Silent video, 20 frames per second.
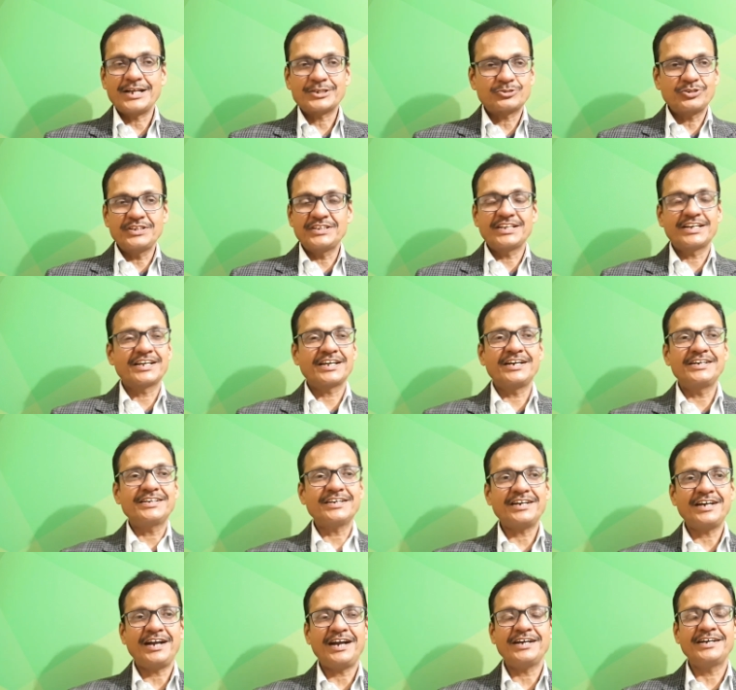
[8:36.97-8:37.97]
Actually, the
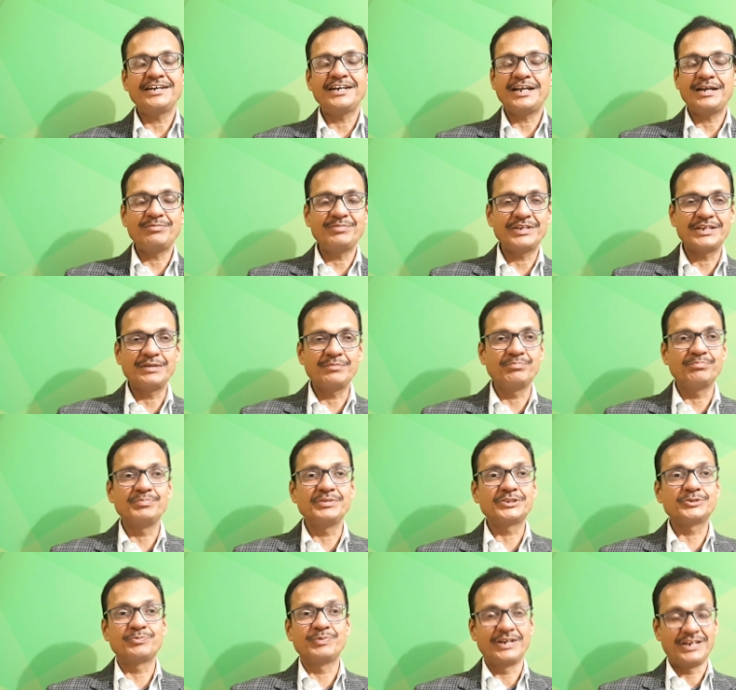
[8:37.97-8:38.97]
narrator had named
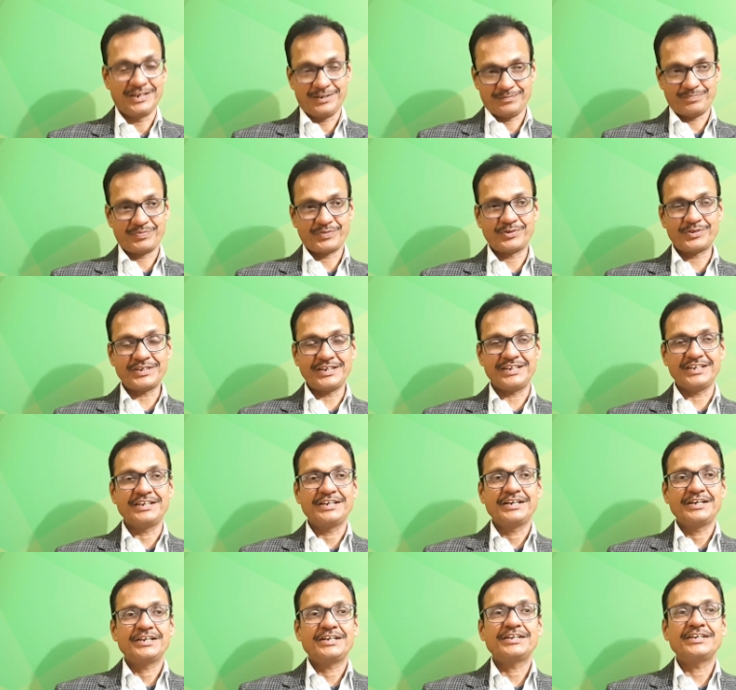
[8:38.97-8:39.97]
him Mijbil.
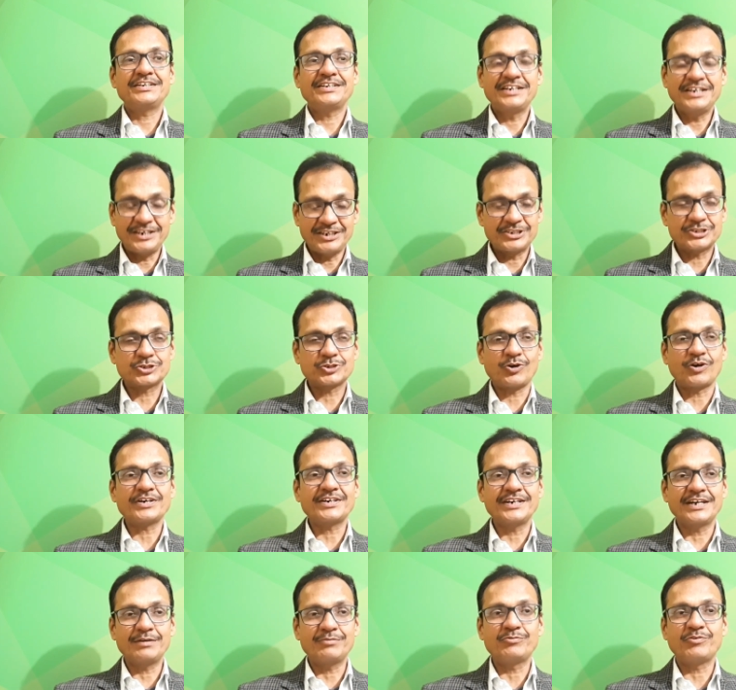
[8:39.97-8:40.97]
Okay, its
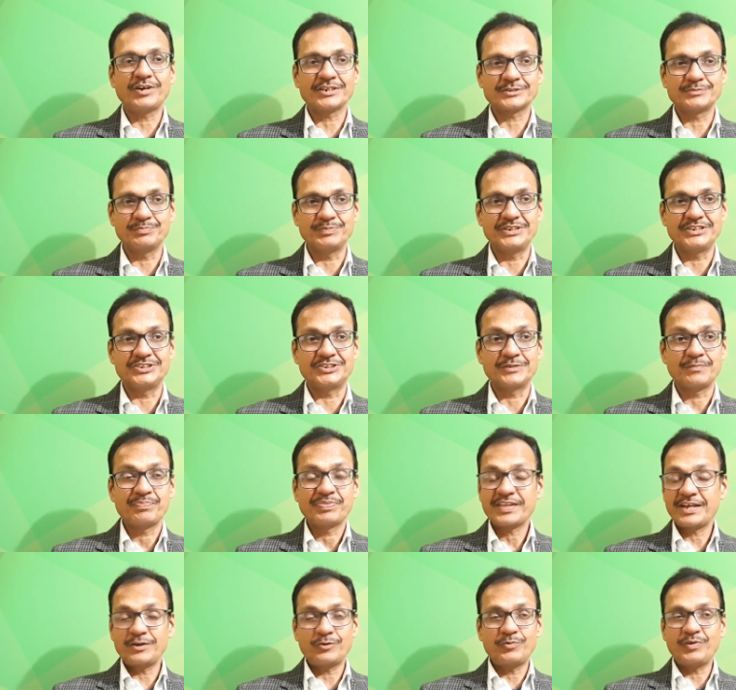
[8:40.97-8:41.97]
short name was Mij,
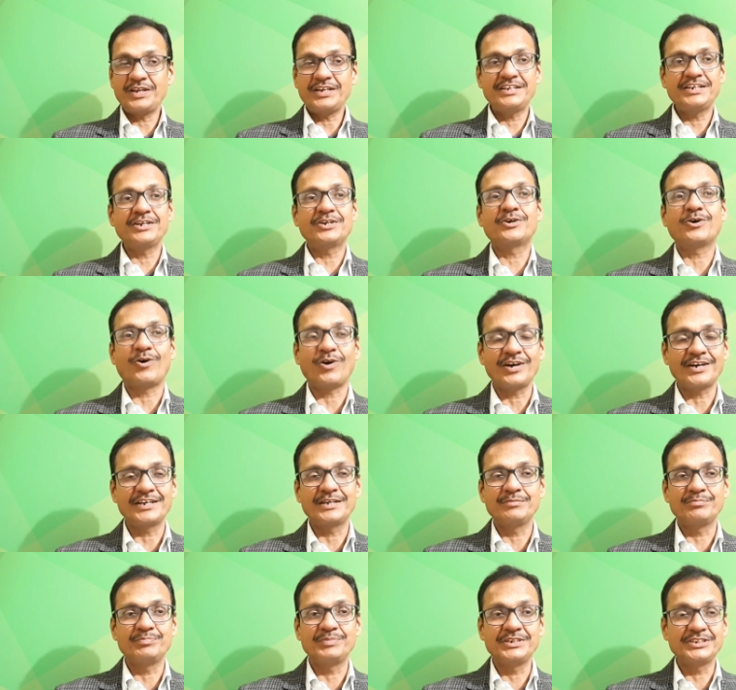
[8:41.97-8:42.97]
and when he
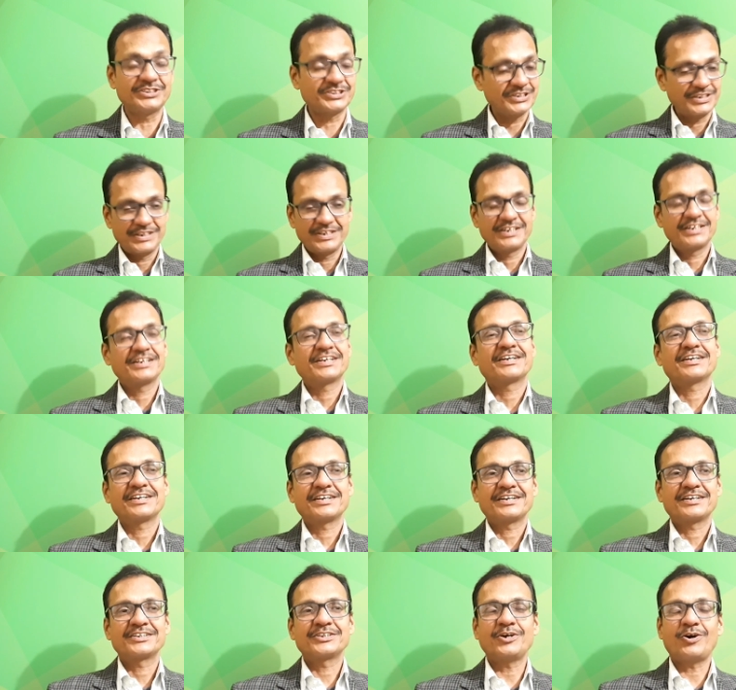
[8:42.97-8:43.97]
called him Mij,
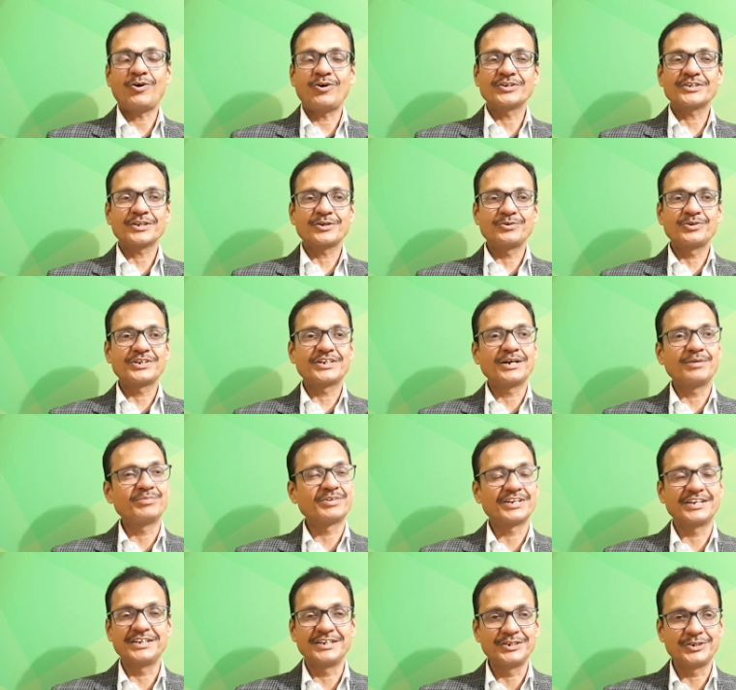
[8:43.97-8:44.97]
the otter would
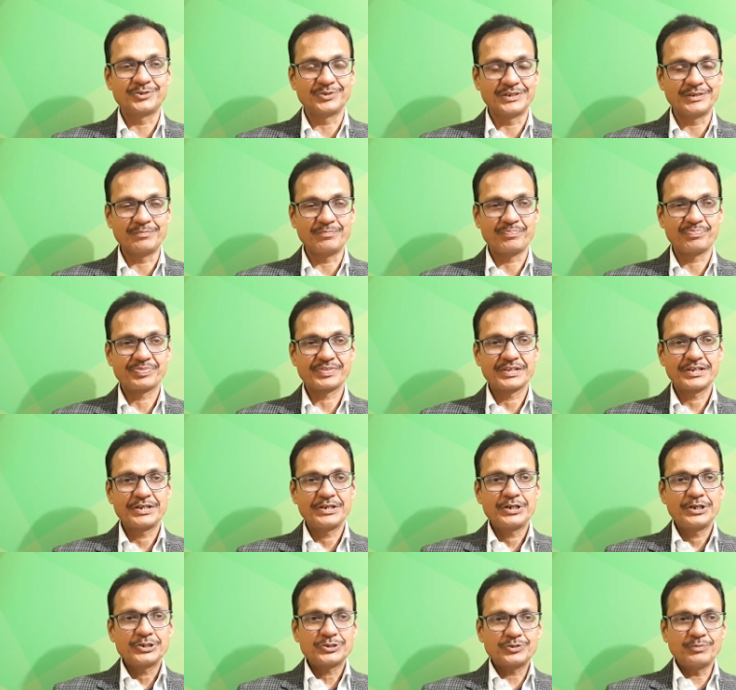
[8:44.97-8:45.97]
come running to him.
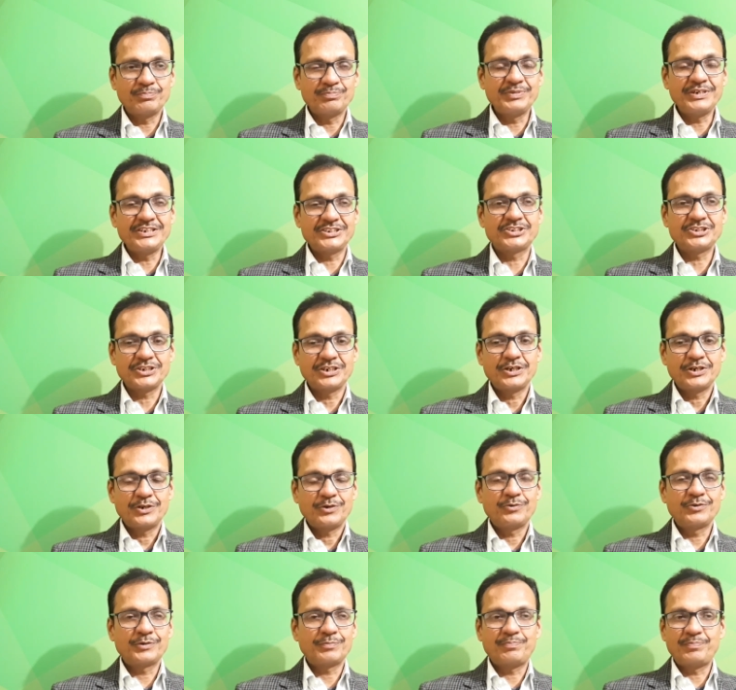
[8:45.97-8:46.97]
So Mij
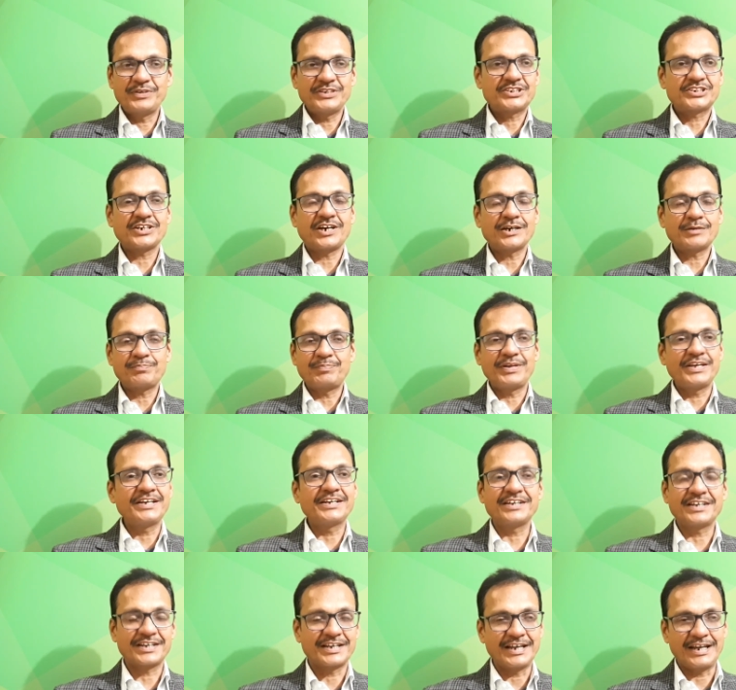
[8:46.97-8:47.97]
would start
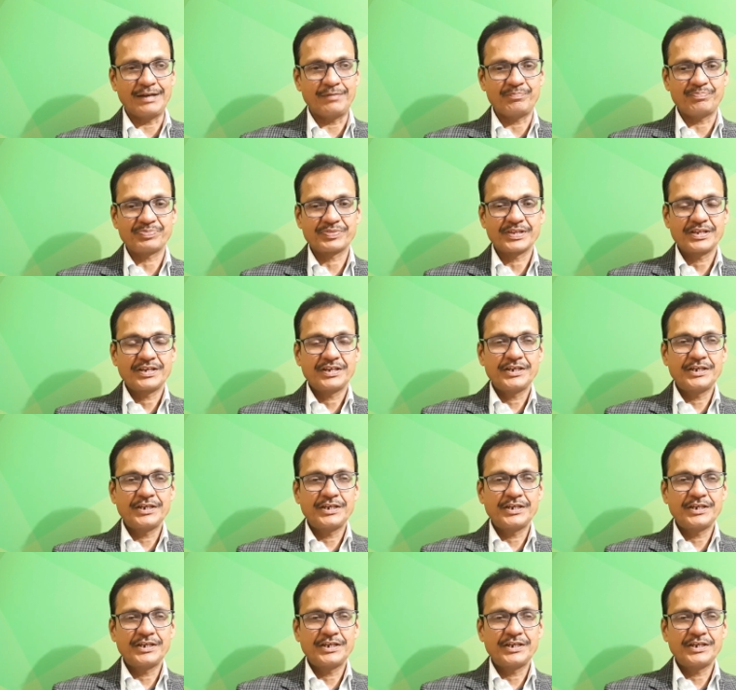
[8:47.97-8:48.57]
playing a game.